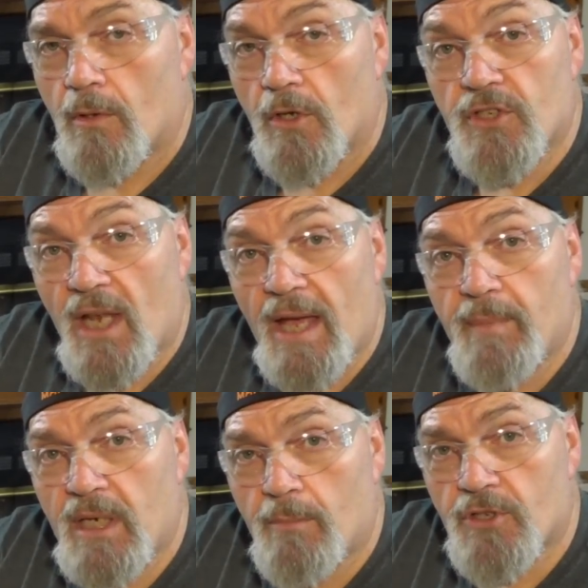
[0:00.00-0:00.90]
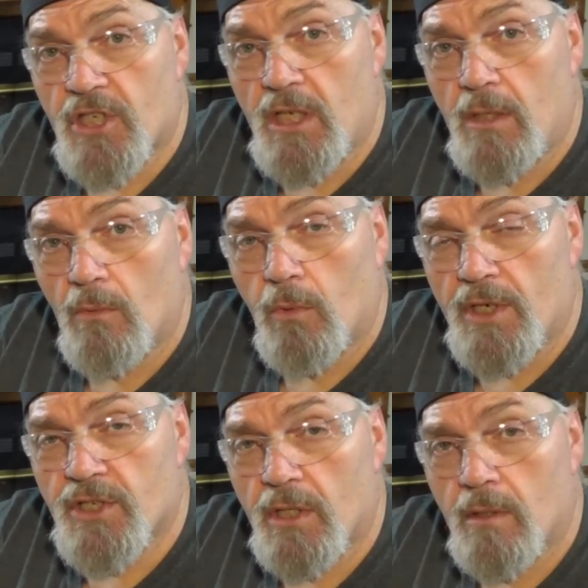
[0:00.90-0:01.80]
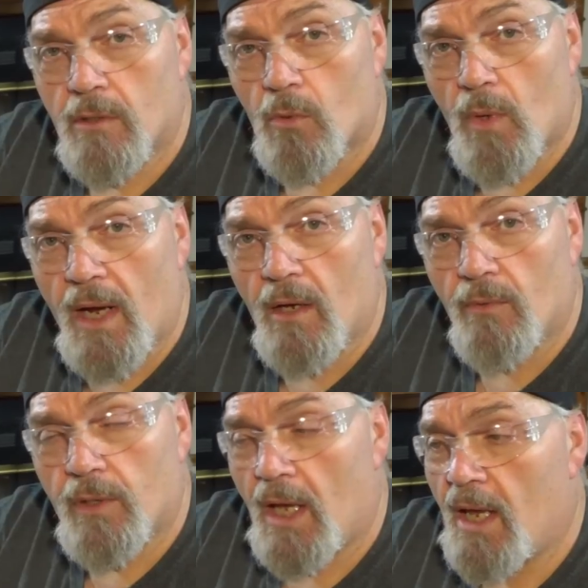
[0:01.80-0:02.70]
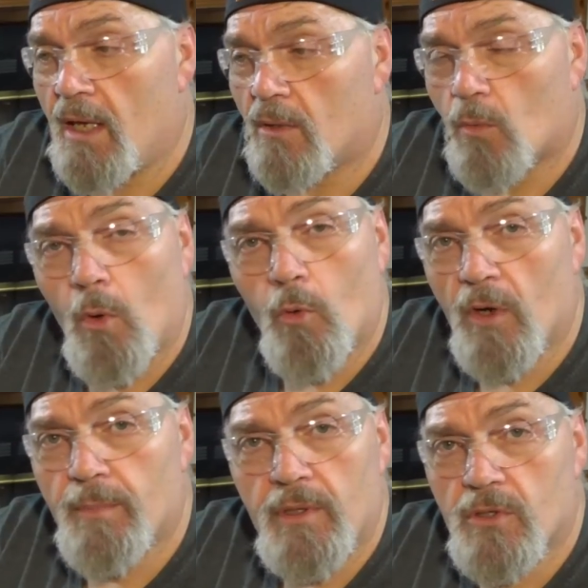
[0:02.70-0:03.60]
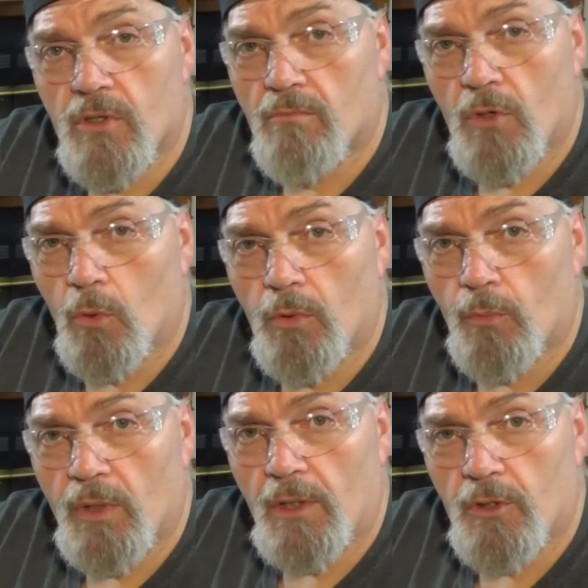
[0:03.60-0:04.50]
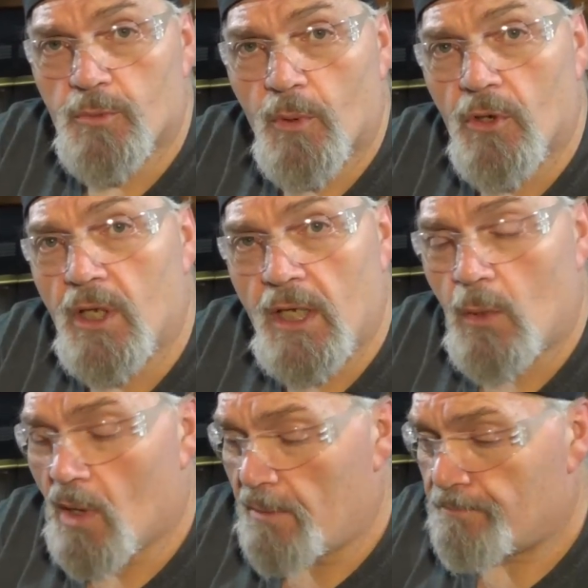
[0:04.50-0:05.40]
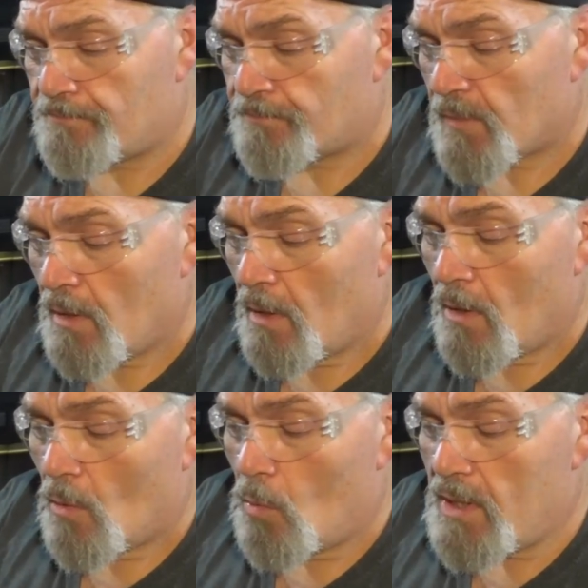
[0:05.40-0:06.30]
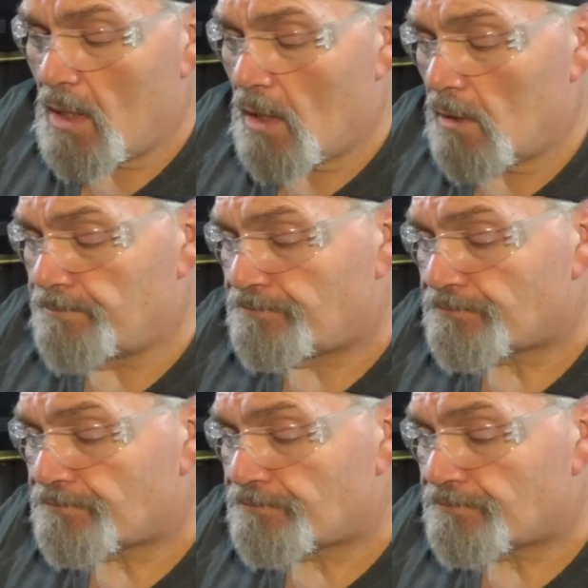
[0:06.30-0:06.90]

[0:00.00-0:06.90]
because I like being able to see what is in the round, and roll crimping is cool and really looks pretty. Anyway, we uh,